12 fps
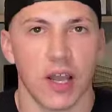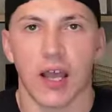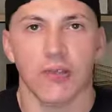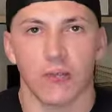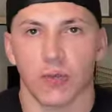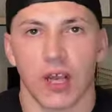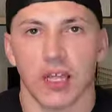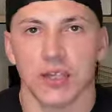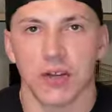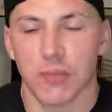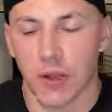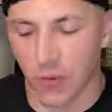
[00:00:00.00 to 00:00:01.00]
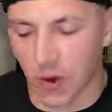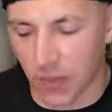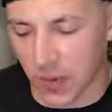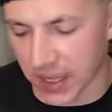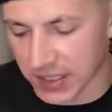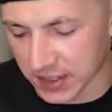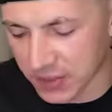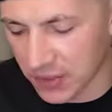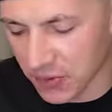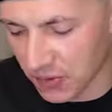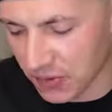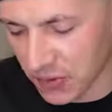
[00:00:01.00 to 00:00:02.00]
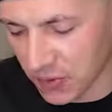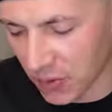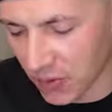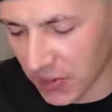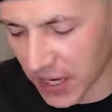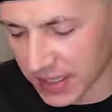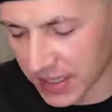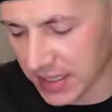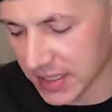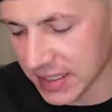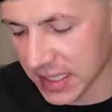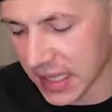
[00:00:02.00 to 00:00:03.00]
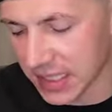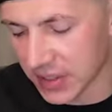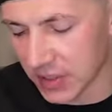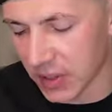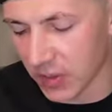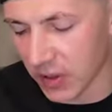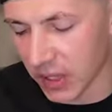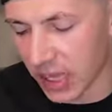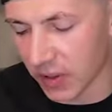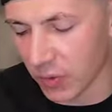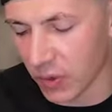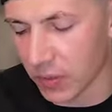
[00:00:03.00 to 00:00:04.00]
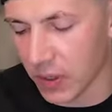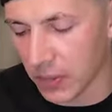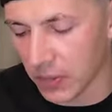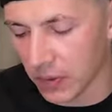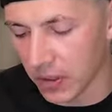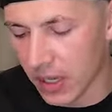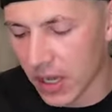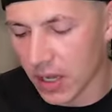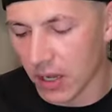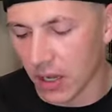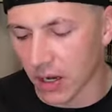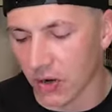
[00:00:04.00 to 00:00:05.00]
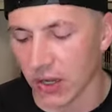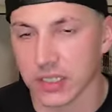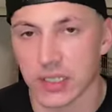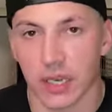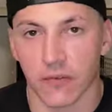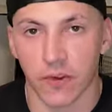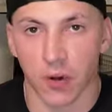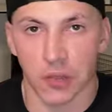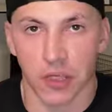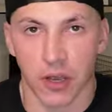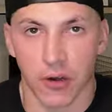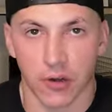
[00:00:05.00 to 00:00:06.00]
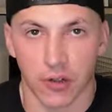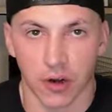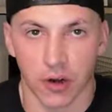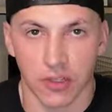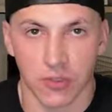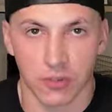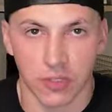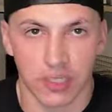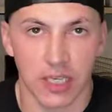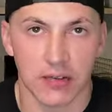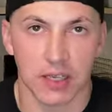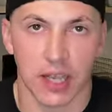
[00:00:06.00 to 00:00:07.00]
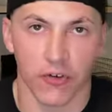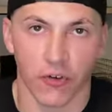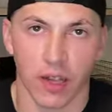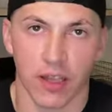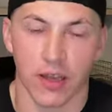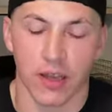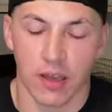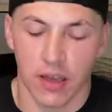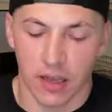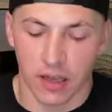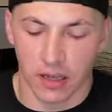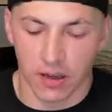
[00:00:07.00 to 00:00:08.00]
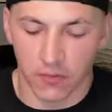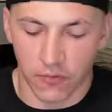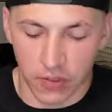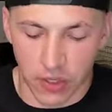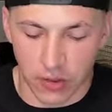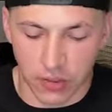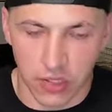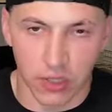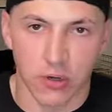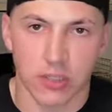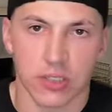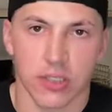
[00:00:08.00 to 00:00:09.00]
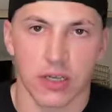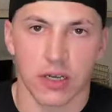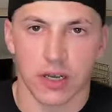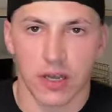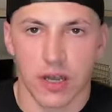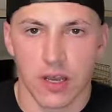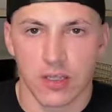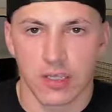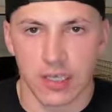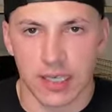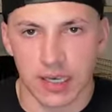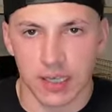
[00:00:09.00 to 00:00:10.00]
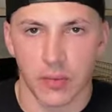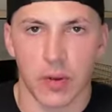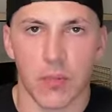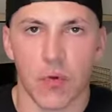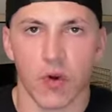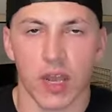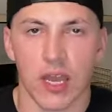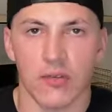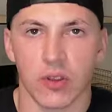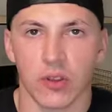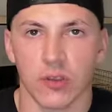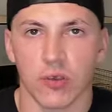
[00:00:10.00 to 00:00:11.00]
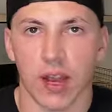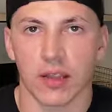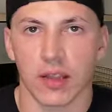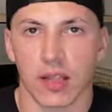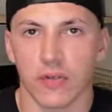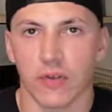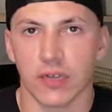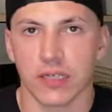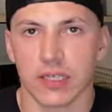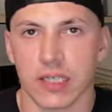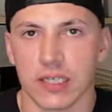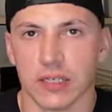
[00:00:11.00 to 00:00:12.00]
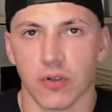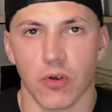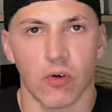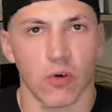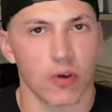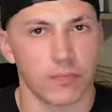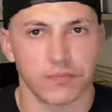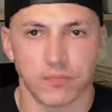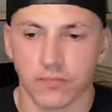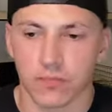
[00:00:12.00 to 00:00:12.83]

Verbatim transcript: Not We're not talking about running backs. That's two, two quarterbacks. That's insane to me. We only got three people across the NFL with 100 yards. We'll see if that trend you know, starts to, to get a little bit more even throughout the NFL season or